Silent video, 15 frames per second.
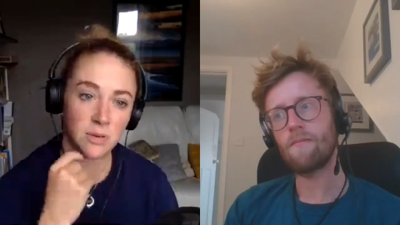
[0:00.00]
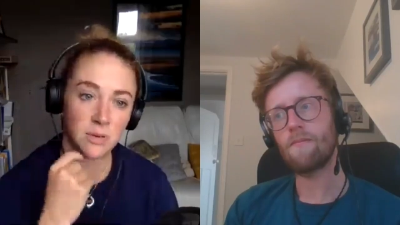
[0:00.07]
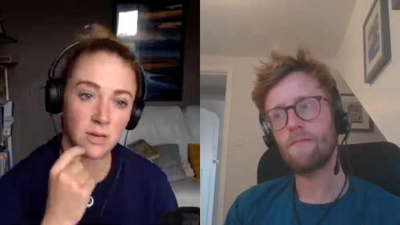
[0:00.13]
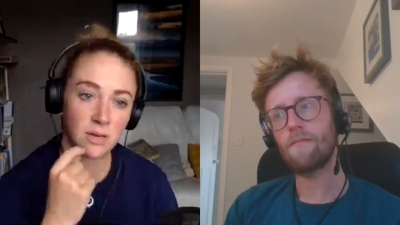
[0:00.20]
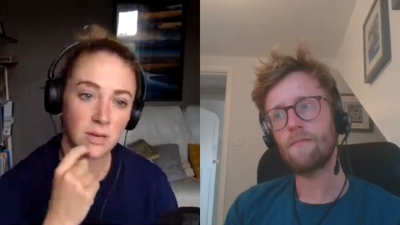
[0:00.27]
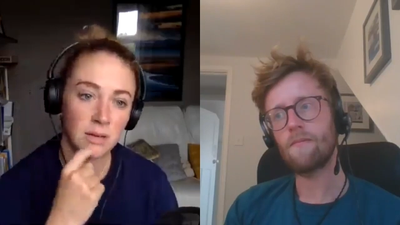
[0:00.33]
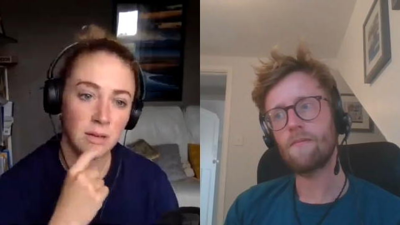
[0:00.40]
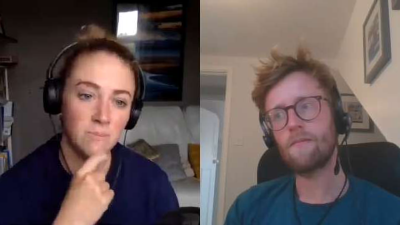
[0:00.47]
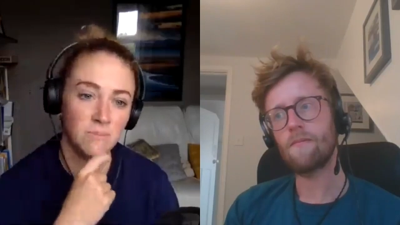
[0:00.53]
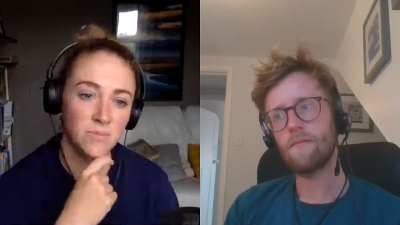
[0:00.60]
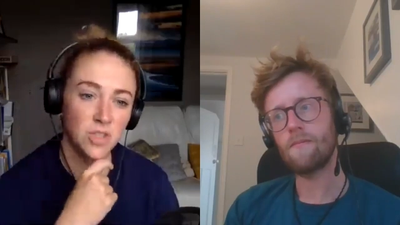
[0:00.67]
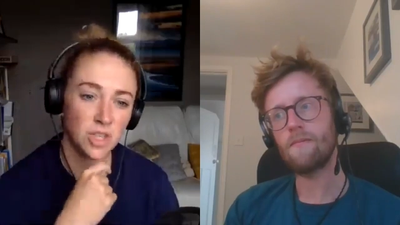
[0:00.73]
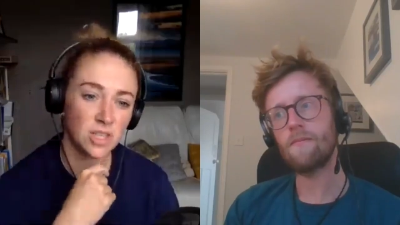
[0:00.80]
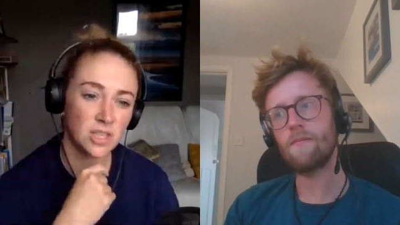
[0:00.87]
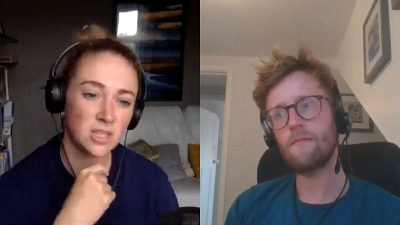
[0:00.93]
Speaker 1: but
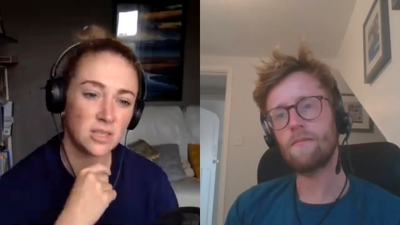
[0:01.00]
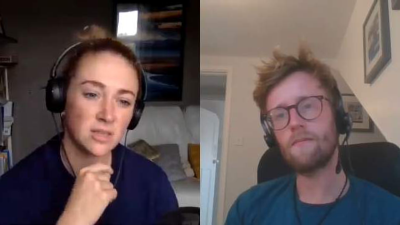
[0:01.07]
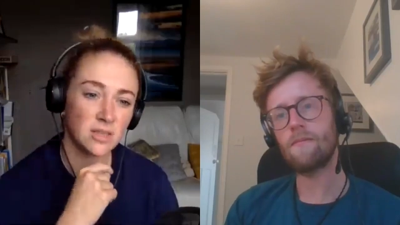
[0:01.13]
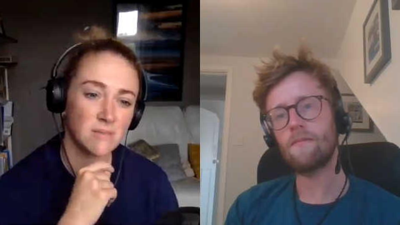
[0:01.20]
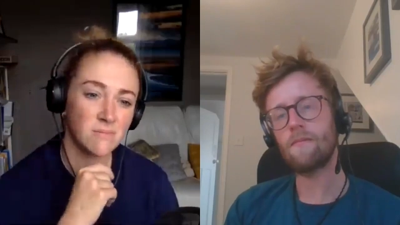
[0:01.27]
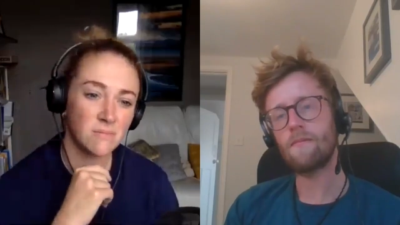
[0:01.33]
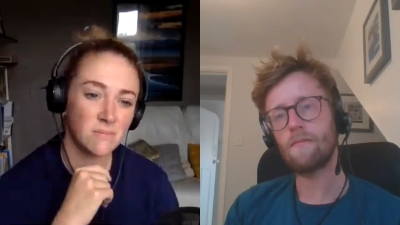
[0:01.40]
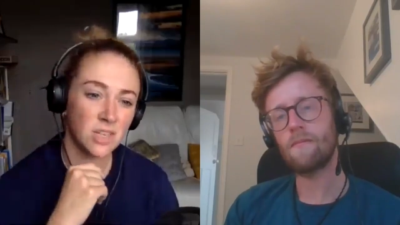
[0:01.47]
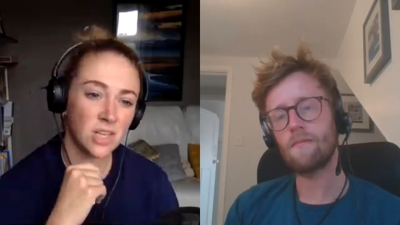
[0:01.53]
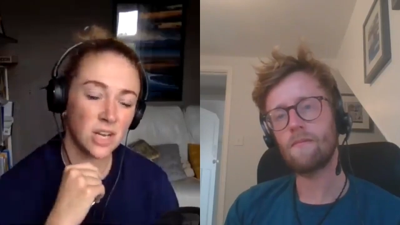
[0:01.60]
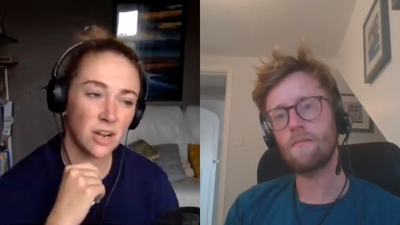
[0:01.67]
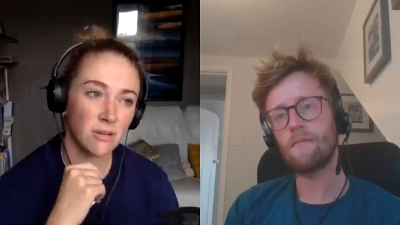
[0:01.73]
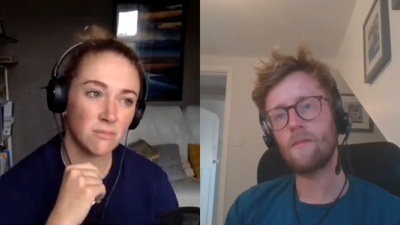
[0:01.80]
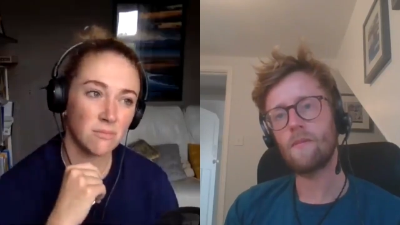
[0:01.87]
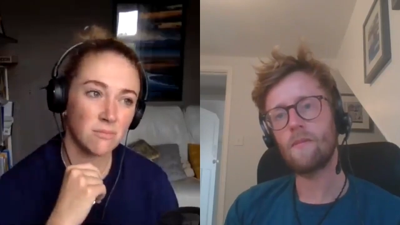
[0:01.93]
just mm. you
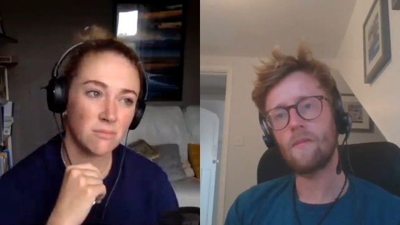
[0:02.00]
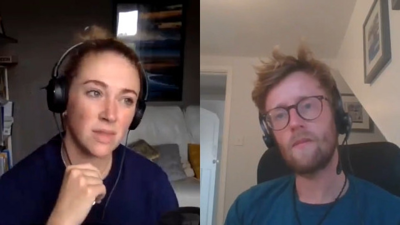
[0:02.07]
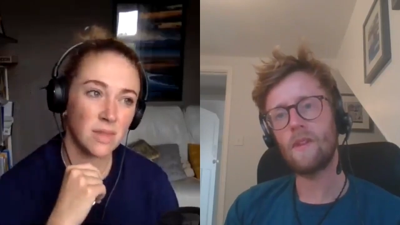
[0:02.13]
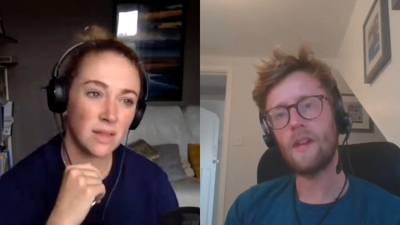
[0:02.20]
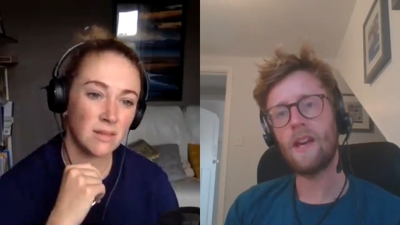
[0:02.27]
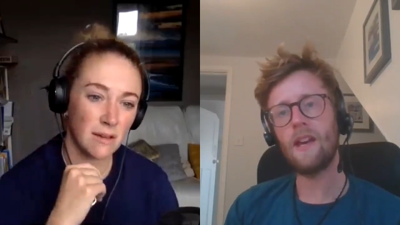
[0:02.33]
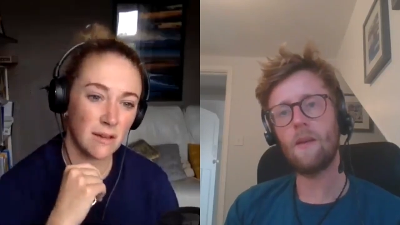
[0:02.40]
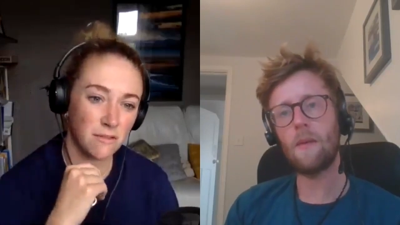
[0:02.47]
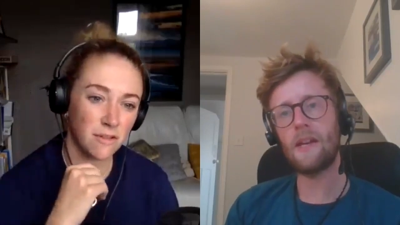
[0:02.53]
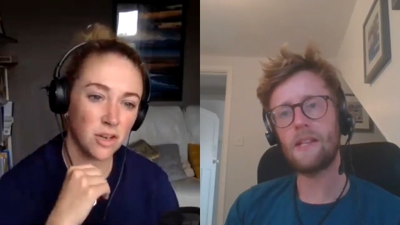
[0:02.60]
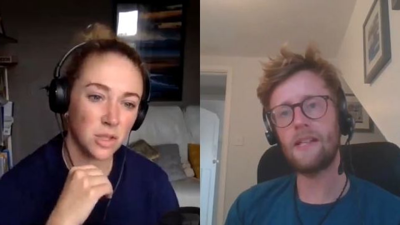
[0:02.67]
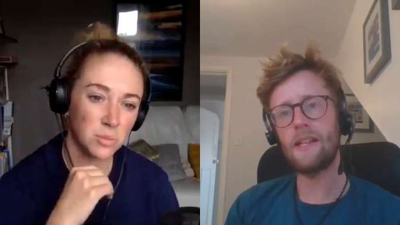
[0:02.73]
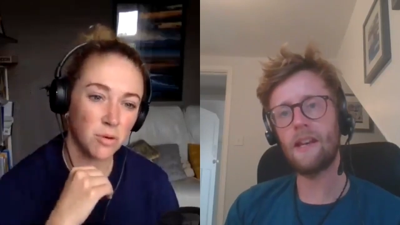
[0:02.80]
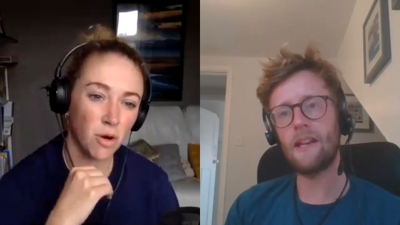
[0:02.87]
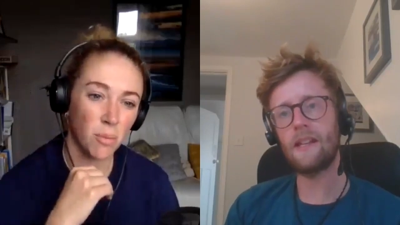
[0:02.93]
know the,
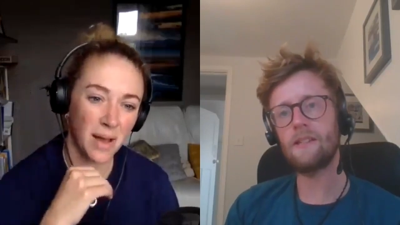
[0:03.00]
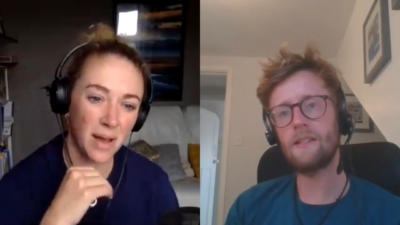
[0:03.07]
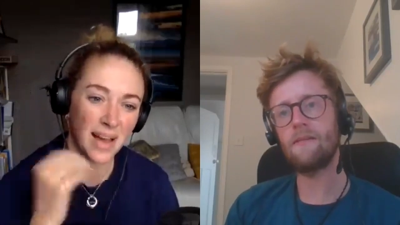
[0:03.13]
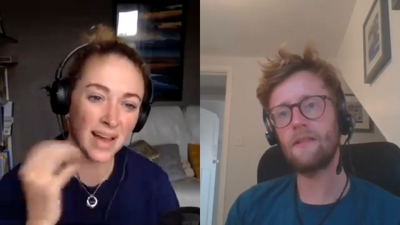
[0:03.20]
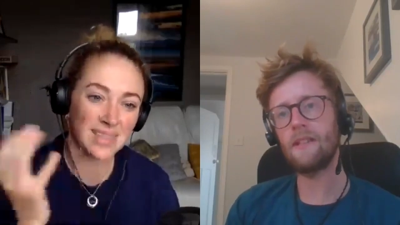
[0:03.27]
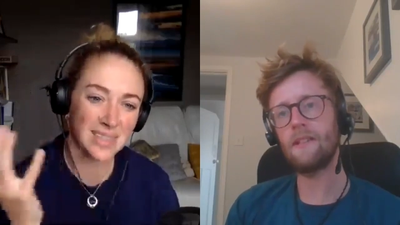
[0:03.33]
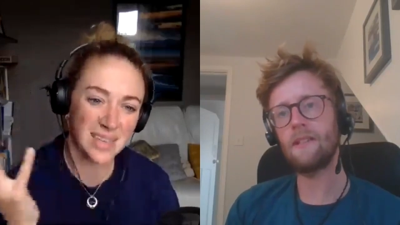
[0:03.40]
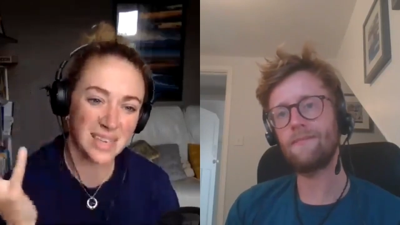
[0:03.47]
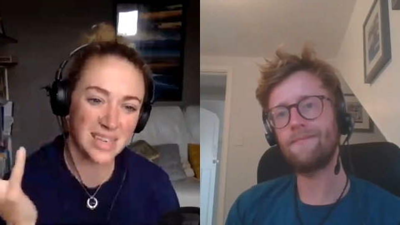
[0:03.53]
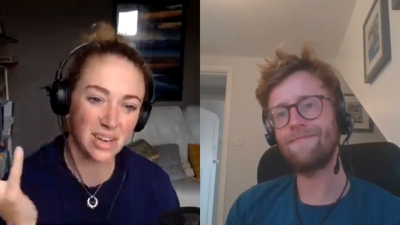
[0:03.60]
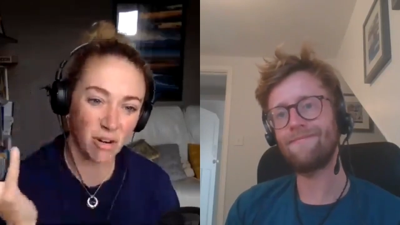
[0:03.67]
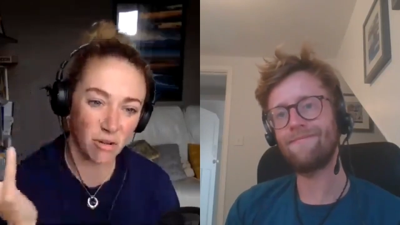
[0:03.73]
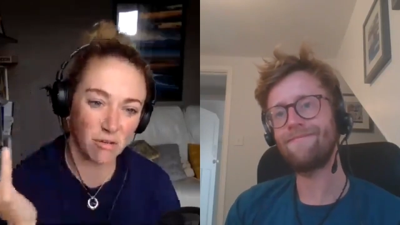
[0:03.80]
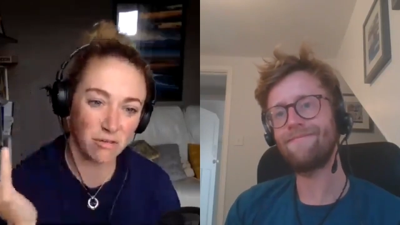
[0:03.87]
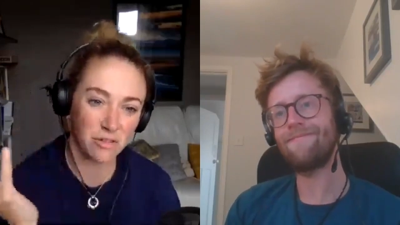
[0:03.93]
the head. headache
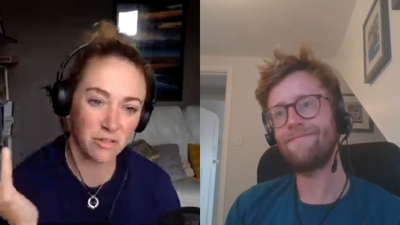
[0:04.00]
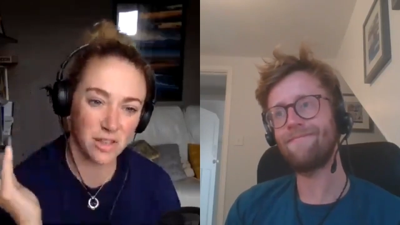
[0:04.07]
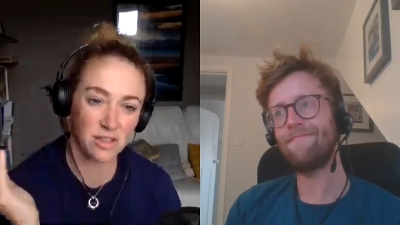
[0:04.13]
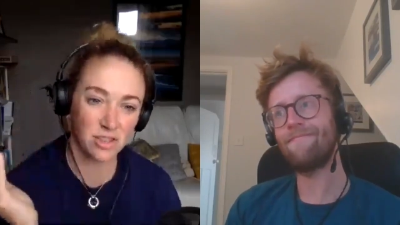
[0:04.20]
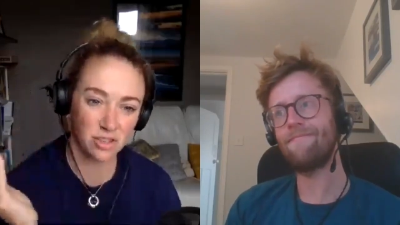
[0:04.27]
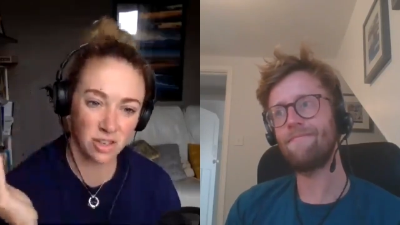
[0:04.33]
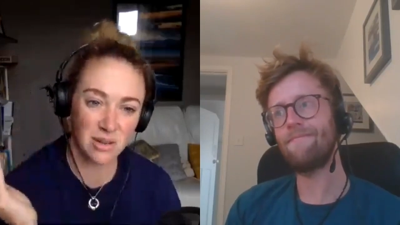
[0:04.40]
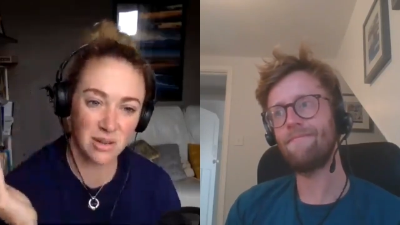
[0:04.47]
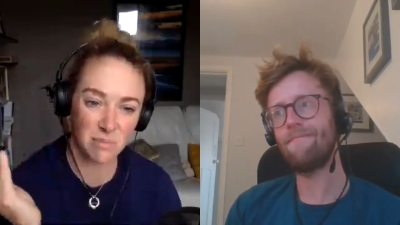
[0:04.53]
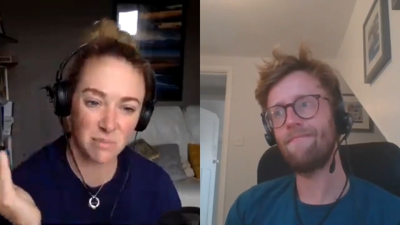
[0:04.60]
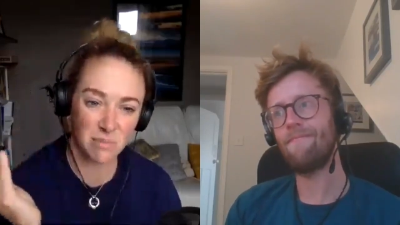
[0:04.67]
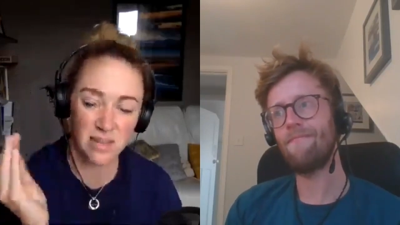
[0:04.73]
of the mm. trip